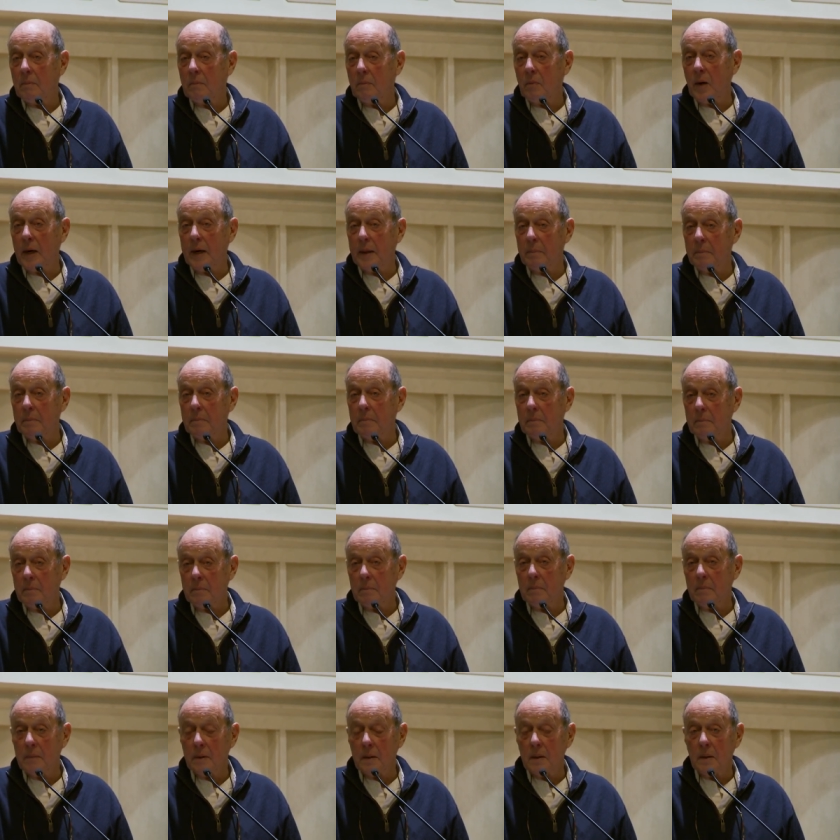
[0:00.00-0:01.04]
Right.
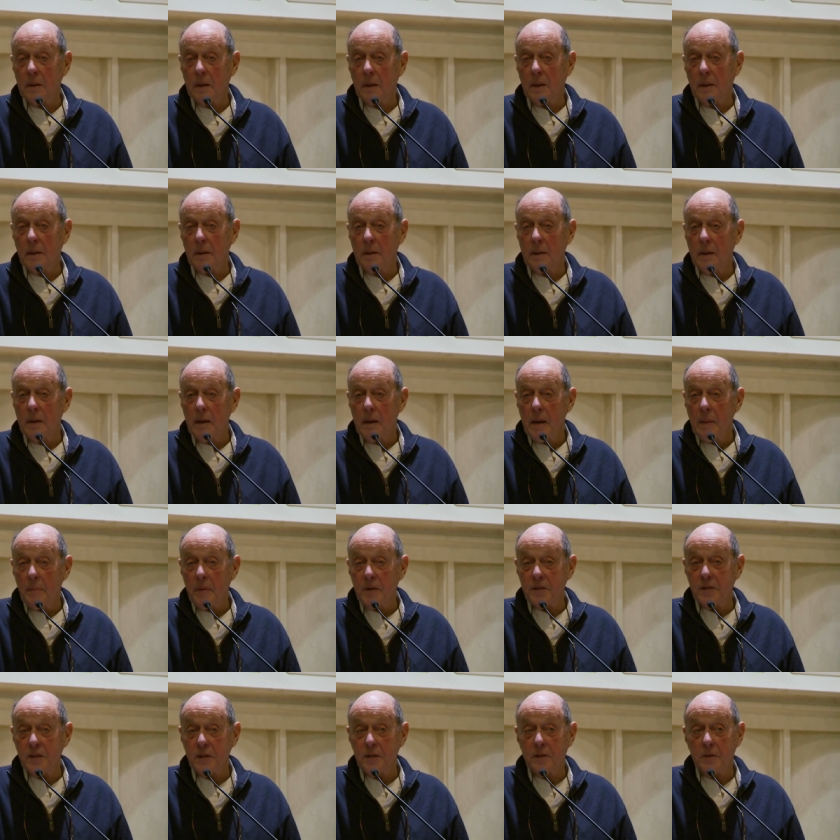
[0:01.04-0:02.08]
Uh,
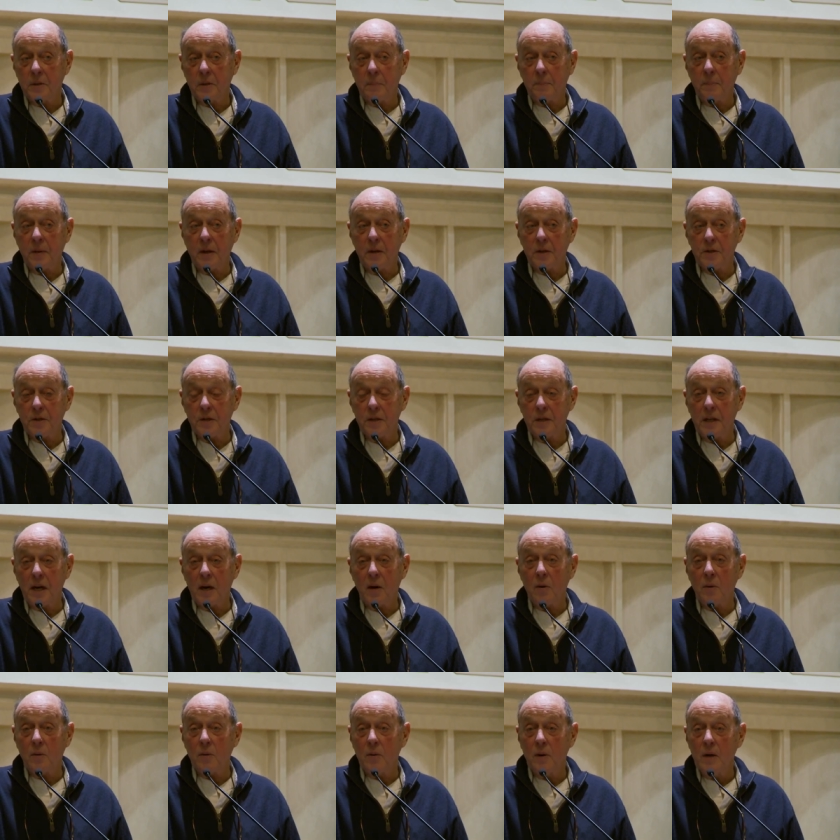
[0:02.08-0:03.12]
because, the
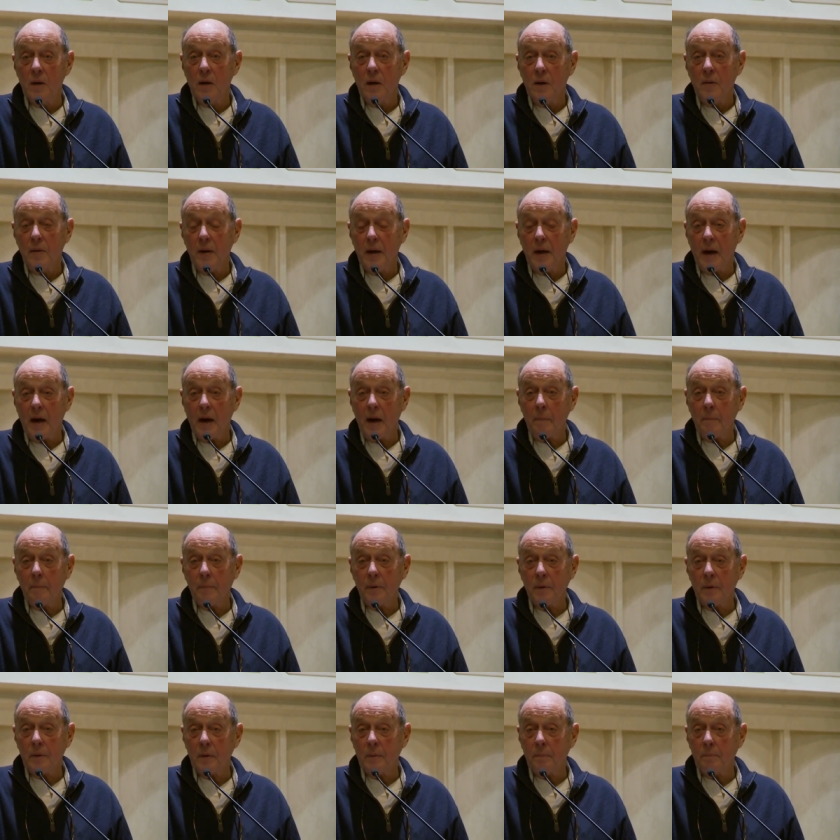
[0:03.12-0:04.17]
yellow, the
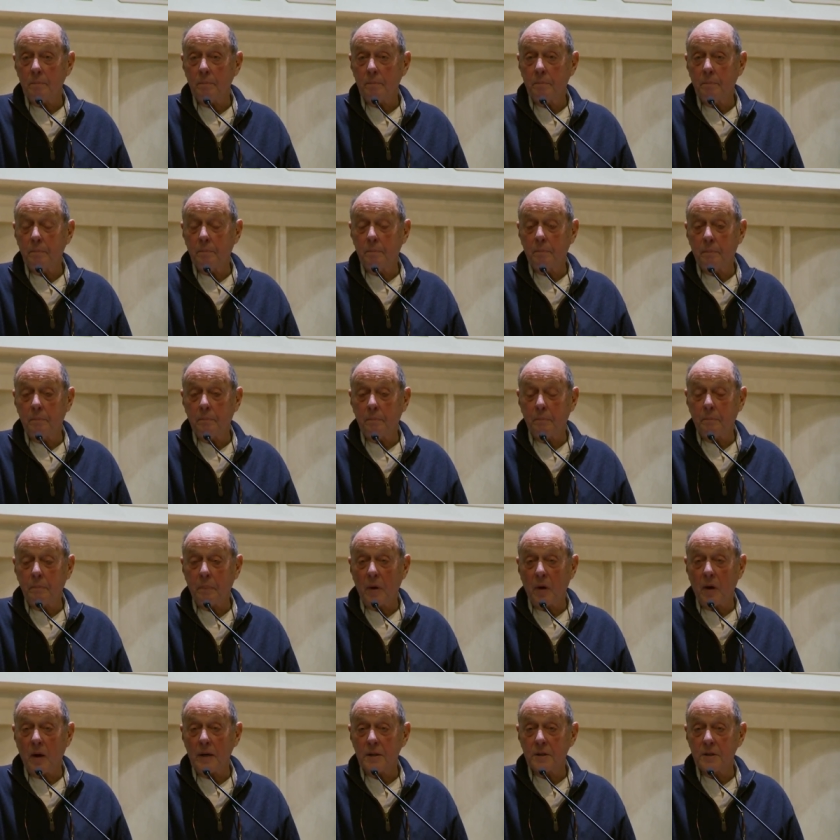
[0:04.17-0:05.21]
upper
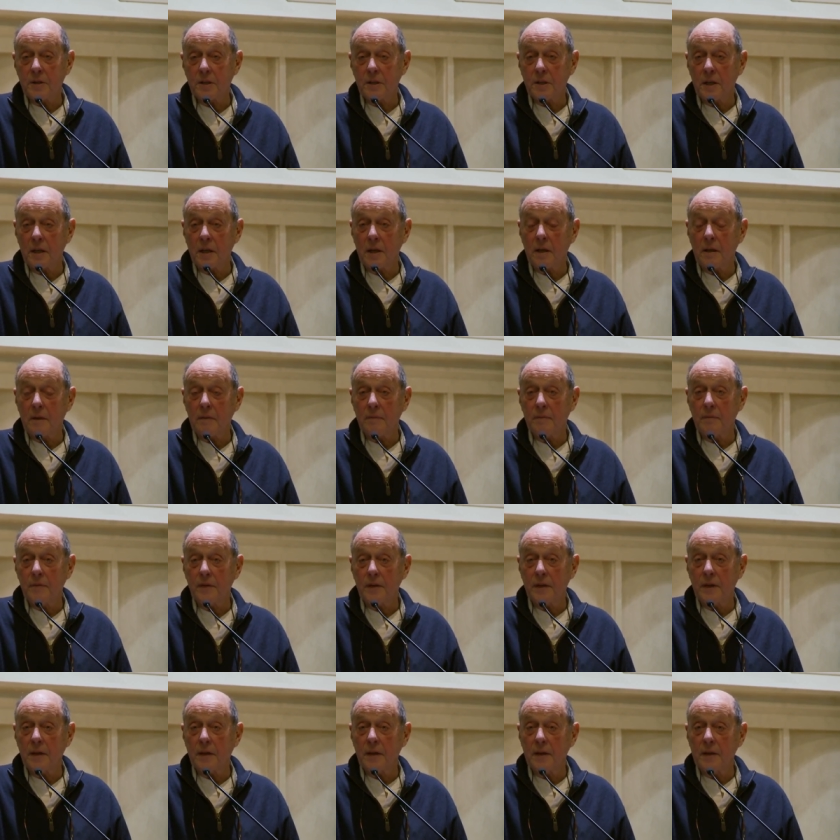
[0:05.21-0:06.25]
parts of
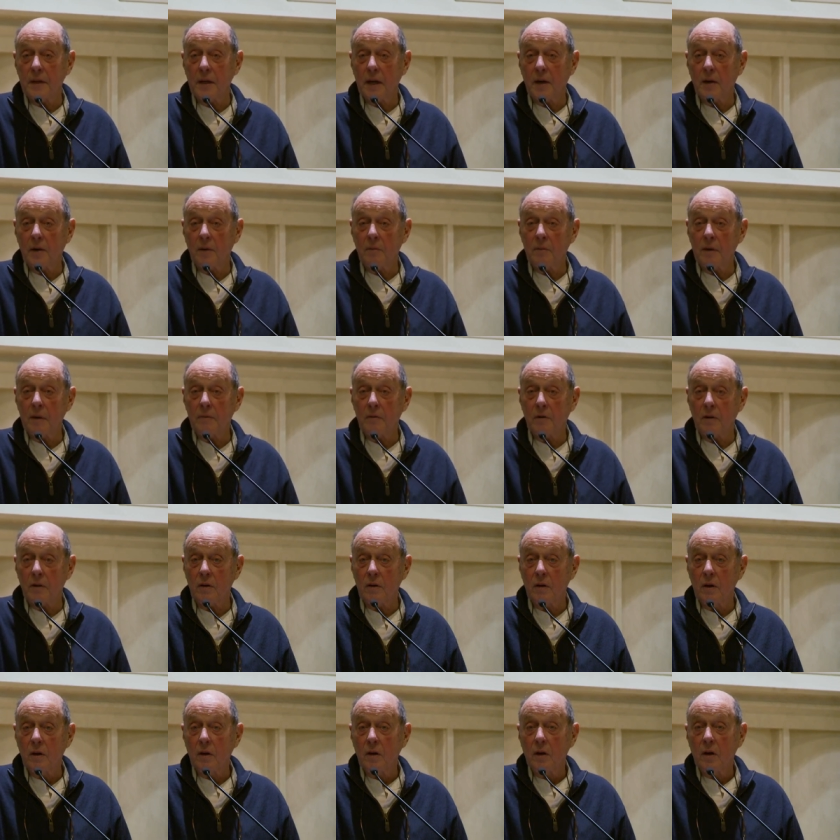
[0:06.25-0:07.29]
the Yellow River
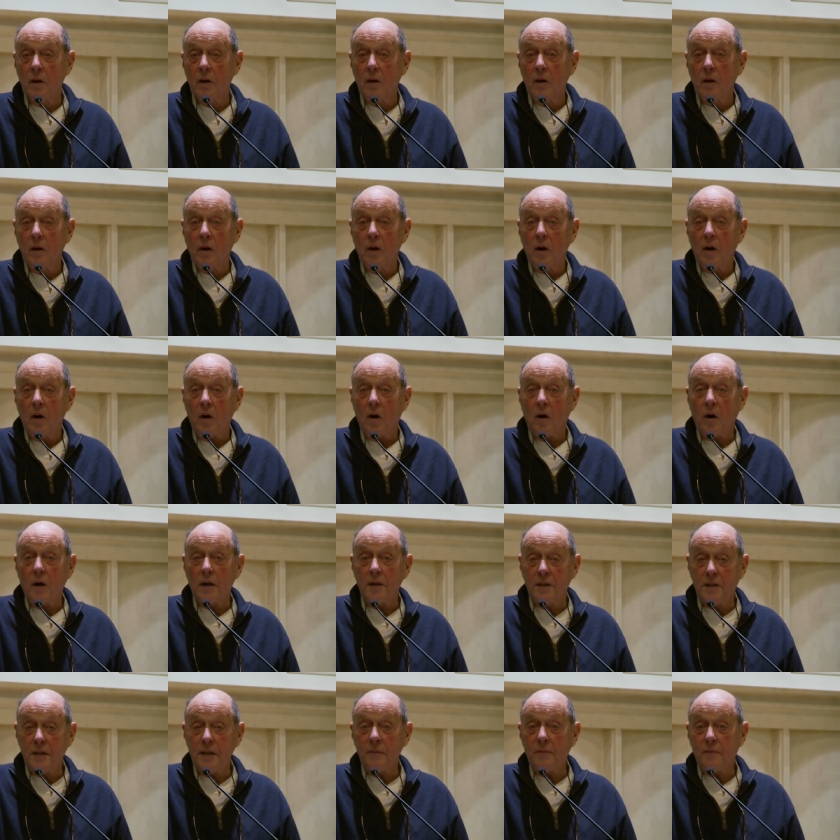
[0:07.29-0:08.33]
are
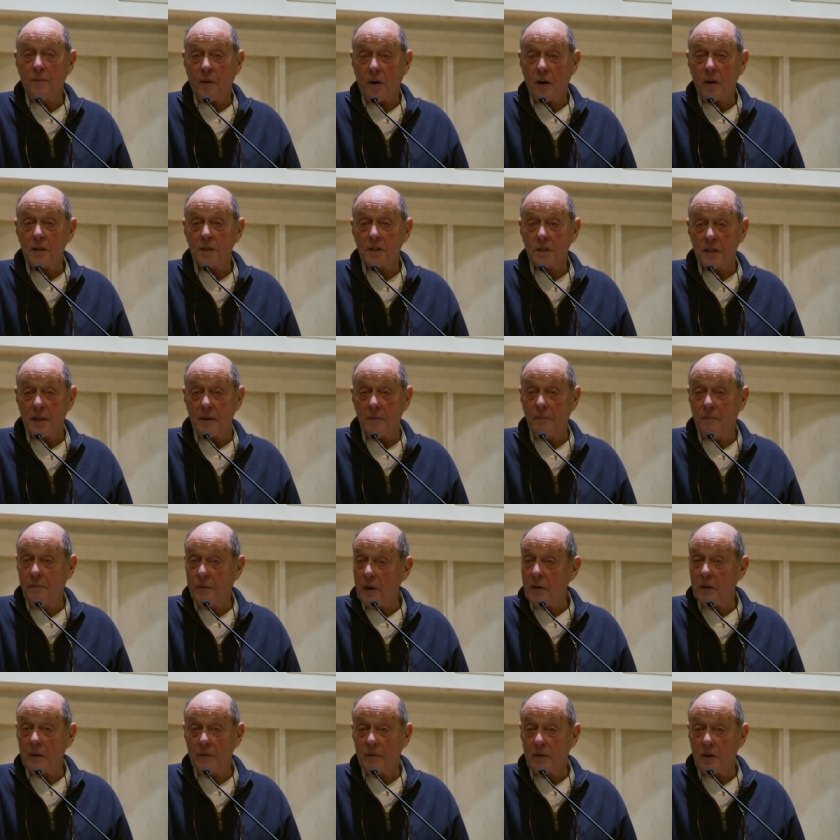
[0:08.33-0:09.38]
deforested
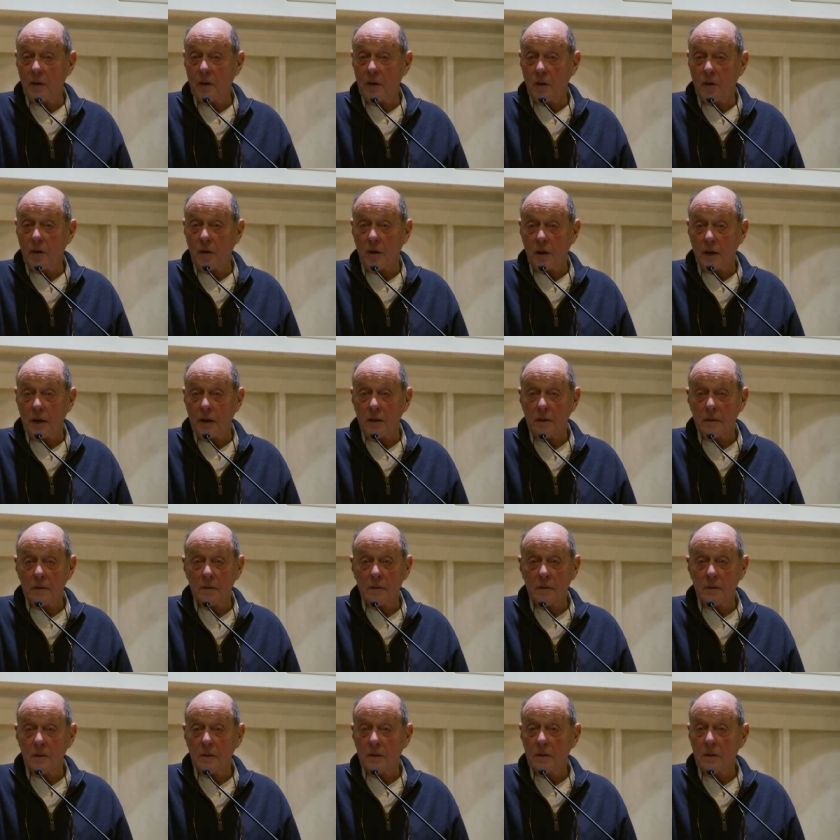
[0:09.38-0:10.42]
very, very earlier,
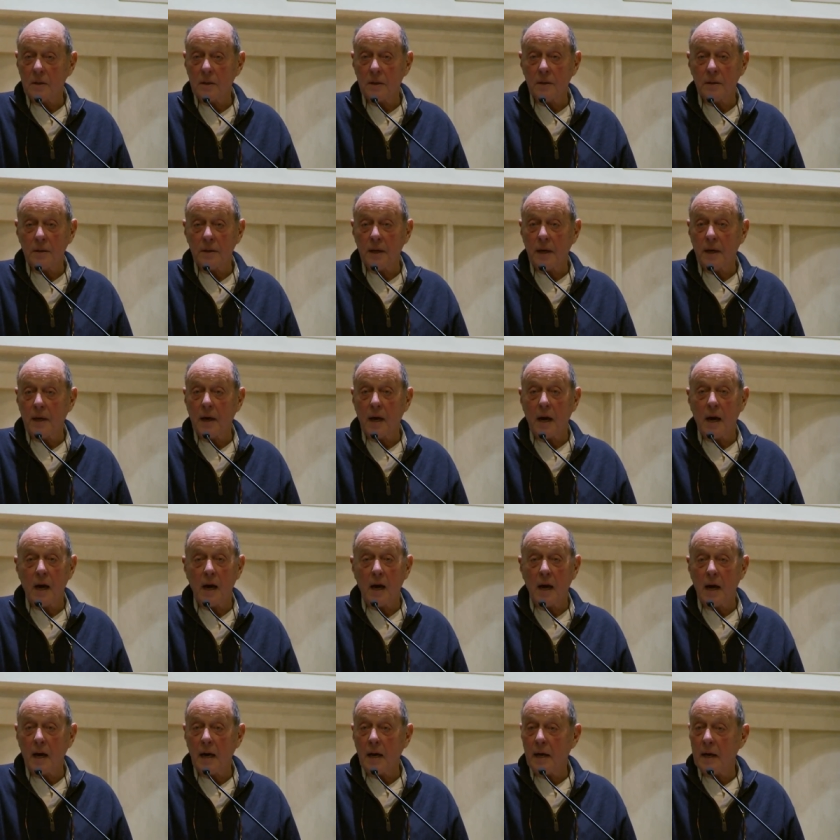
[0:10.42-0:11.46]
earlier than
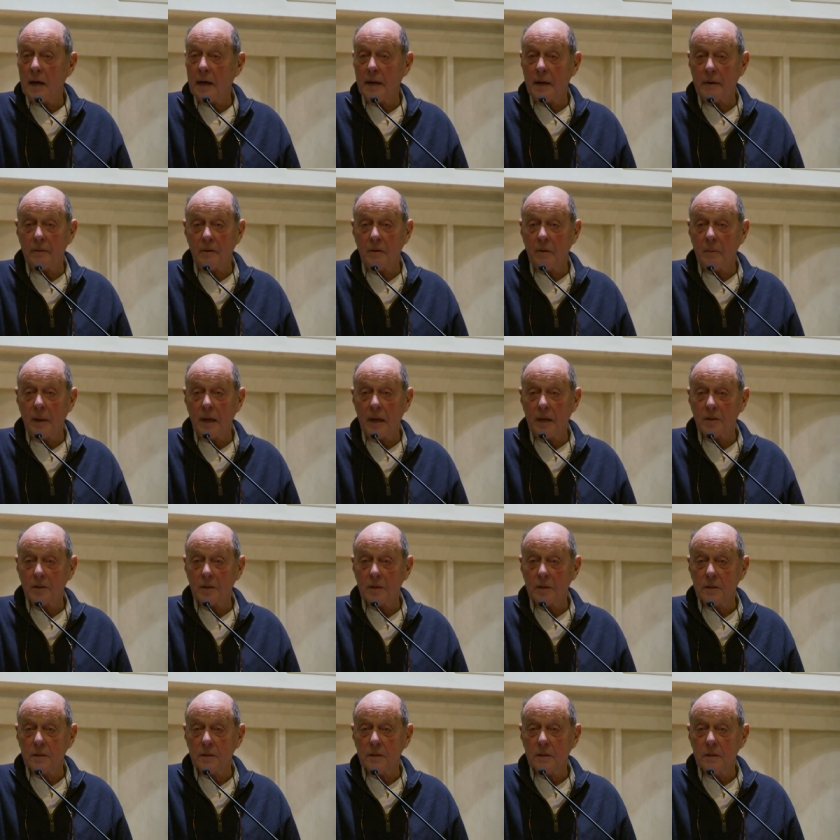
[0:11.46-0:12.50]
I had ever
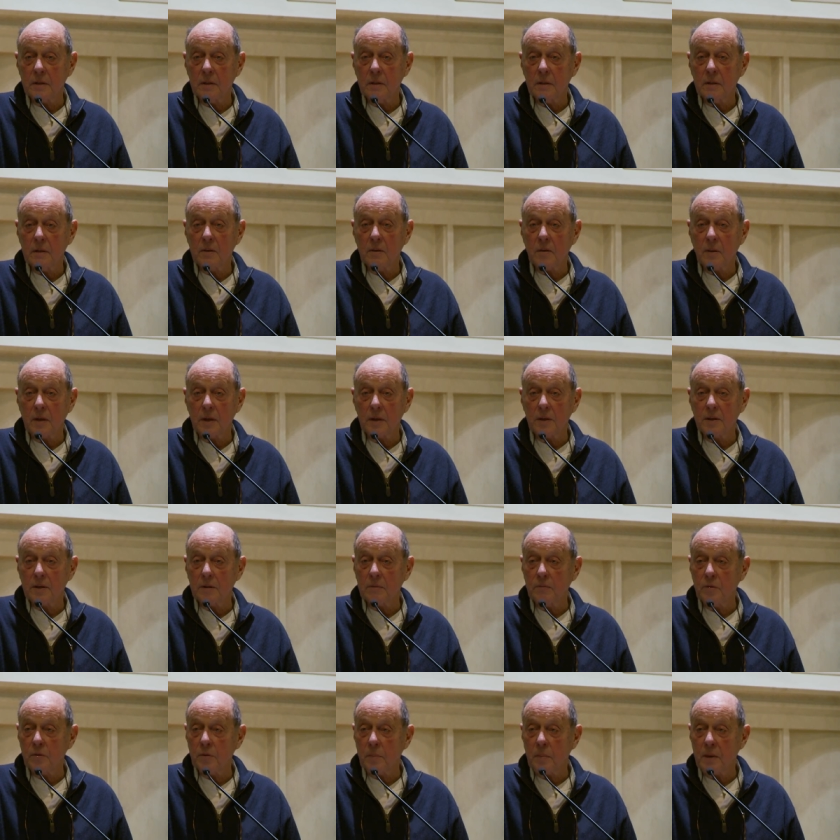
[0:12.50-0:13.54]
imagined, according to
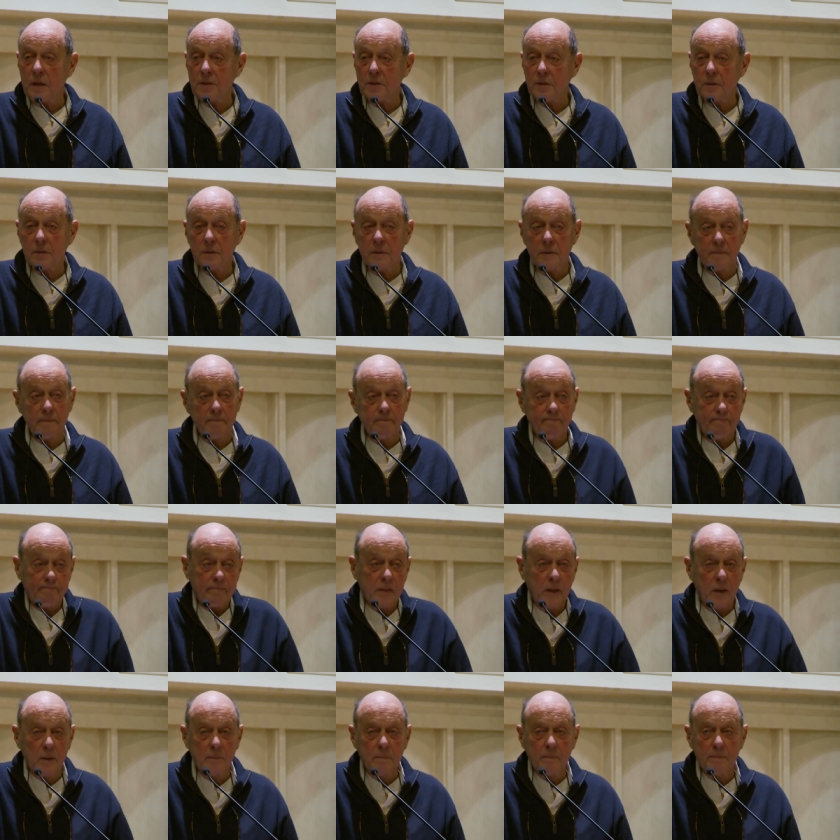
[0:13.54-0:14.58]
Ruth Mostern.
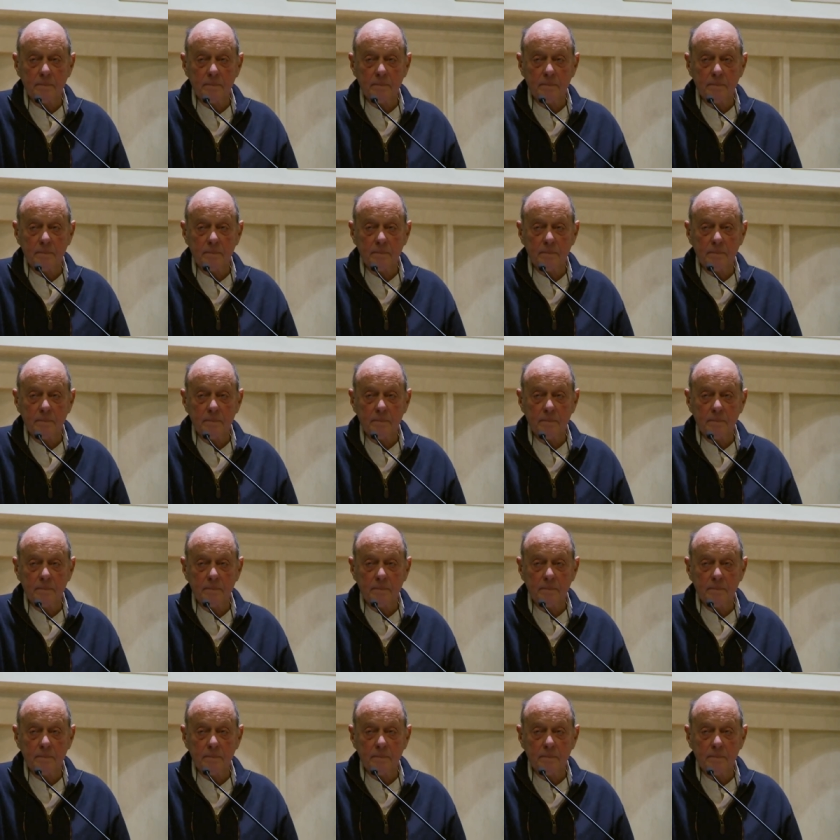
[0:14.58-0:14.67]
Yeah.